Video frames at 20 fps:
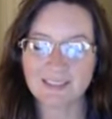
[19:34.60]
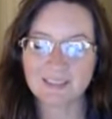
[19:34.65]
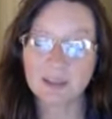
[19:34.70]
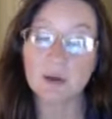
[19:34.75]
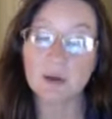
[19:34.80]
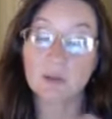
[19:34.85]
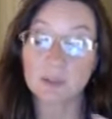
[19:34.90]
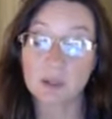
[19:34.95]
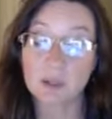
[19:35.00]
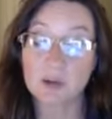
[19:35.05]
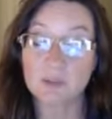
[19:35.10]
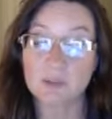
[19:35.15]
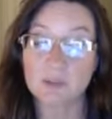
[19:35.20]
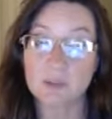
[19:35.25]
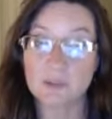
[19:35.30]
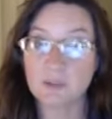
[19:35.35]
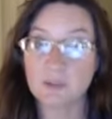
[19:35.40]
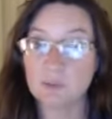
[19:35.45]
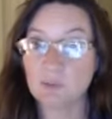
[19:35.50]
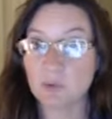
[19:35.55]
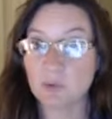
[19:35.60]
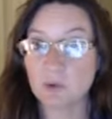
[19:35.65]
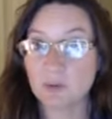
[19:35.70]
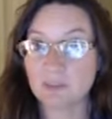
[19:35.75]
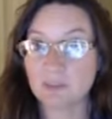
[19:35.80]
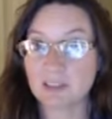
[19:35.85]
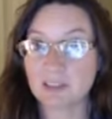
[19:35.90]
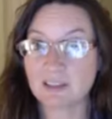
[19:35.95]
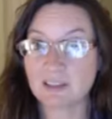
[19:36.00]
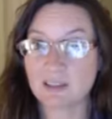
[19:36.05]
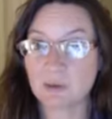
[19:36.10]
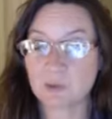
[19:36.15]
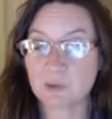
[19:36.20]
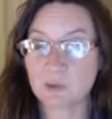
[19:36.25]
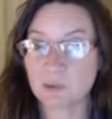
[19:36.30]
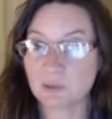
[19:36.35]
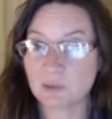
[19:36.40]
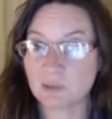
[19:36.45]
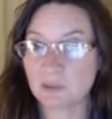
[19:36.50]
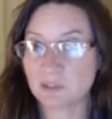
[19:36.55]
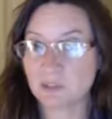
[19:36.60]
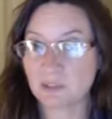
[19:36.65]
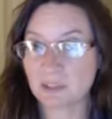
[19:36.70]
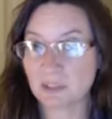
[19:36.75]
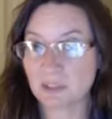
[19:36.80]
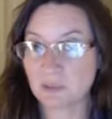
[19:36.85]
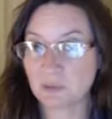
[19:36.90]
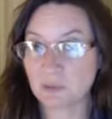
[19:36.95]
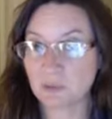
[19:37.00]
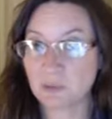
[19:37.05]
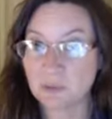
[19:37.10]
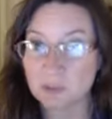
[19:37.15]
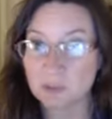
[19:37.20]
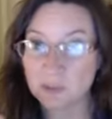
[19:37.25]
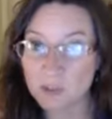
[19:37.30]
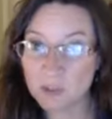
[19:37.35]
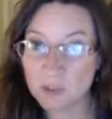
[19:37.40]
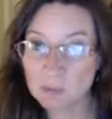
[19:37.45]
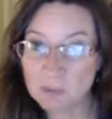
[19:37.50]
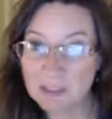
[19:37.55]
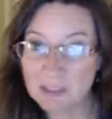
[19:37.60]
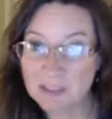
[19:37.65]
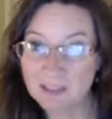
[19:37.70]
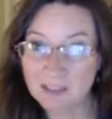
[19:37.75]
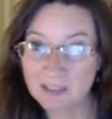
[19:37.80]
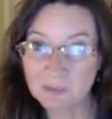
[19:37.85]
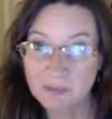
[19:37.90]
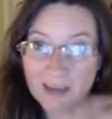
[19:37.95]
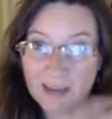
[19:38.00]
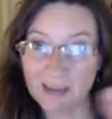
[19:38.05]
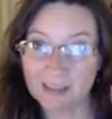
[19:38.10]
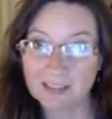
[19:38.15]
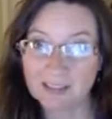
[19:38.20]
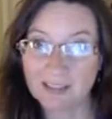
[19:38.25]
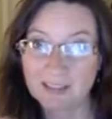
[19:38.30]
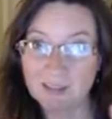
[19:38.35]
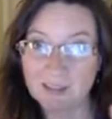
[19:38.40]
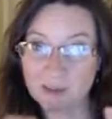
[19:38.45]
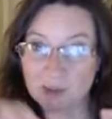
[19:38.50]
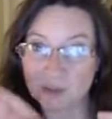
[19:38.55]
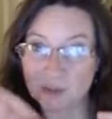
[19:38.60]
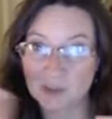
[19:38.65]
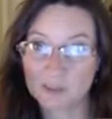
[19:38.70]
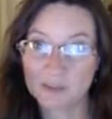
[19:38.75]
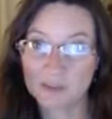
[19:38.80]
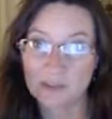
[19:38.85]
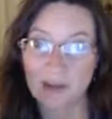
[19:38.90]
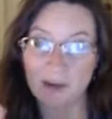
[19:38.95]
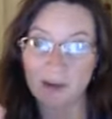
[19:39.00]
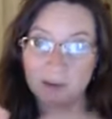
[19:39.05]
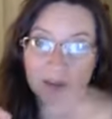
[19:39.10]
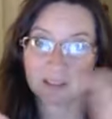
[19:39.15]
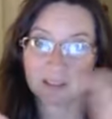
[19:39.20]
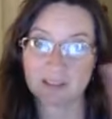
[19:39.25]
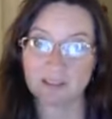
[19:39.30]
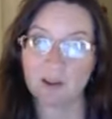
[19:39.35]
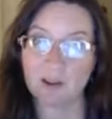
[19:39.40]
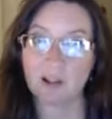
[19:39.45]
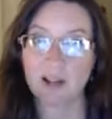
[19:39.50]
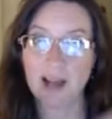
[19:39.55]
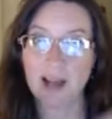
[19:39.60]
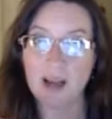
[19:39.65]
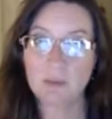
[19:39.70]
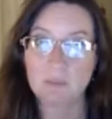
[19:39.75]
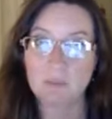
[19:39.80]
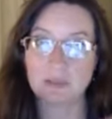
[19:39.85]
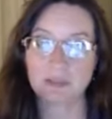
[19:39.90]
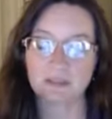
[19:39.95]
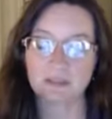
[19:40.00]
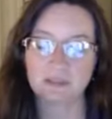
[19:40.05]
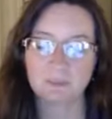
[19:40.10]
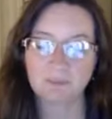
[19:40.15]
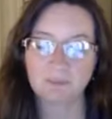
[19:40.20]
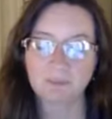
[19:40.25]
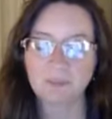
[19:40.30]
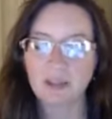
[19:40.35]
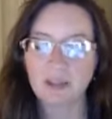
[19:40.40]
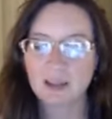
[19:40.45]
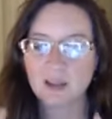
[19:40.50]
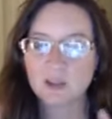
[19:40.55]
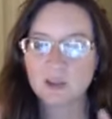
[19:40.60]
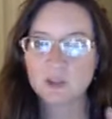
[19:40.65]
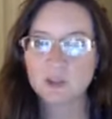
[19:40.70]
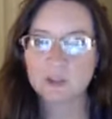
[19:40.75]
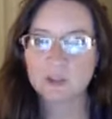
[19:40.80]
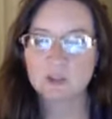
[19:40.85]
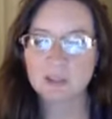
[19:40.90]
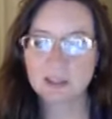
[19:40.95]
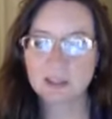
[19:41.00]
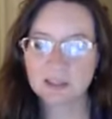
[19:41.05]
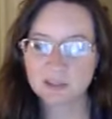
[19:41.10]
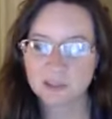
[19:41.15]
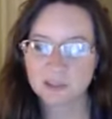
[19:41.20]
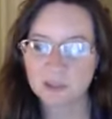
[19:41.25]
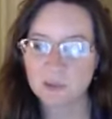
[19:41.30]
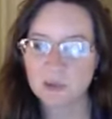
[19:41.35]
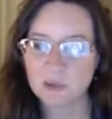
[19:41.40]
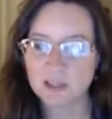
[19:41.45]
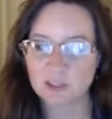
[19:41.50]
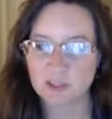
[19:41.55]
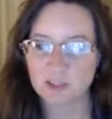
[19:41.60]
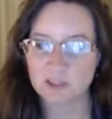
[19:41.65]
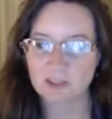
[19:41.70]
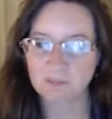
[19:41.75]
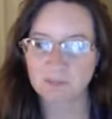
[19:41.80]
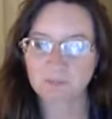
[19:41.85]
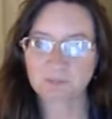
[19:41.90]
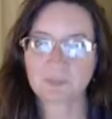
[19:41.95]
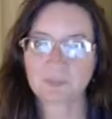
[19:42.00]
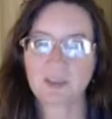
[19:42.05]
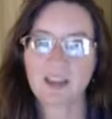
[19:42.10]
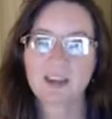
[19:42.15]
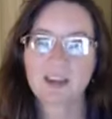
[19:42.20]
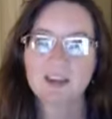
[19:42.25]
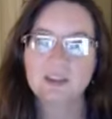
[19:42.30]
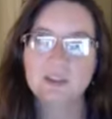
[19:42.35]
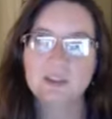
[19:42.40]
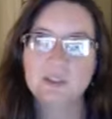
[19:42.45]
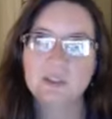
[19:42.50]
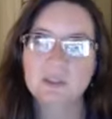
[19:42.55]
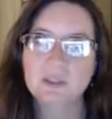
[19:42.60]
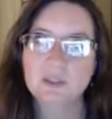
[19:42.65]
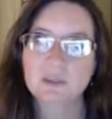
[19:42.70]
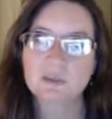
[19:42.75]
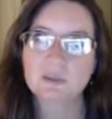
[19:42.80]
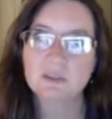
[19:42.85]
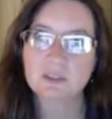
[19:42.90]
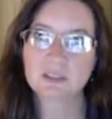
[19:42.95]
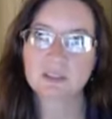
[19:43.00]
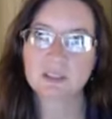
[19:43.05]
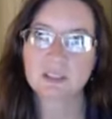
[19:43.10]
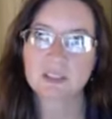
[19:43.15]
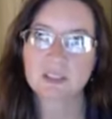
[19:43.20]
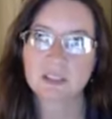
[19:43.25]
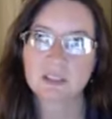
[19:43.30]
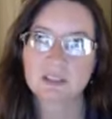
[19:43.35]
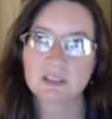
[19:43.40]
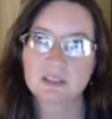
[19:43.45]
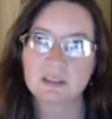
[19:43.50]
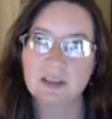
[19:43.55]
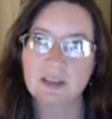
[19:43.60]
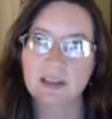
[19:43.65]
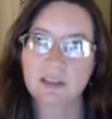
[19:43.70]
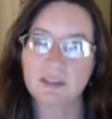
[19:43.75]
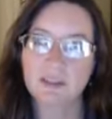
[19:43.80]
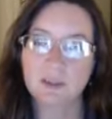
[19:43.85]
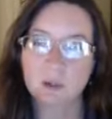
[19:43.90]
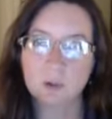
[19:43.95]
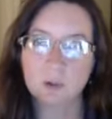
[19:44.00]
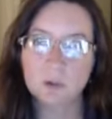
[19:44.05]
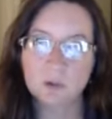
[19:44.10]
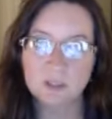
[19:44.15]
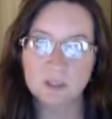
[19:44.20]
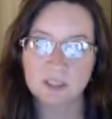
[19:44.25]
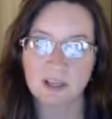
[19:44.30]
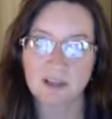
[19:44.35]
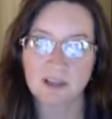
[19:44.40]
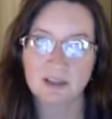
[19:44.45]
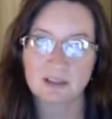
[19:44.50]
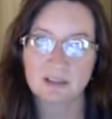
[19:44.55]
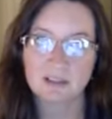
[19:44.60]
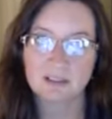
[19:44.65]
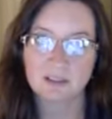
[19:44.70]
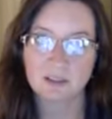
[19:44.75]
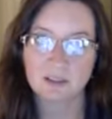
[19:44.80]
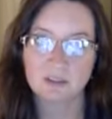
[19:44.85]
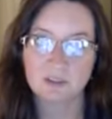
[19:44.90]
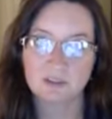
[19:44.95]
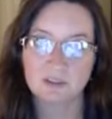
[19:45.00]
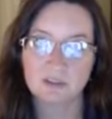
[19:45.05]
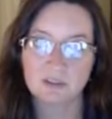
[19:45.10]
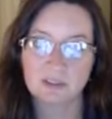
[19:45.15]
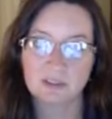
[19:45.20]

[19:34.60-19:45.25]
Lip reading: uncover even more of it. And that was one of those things where we were just peeling back layers of how this all happens. So next question. Do you think that those kinds of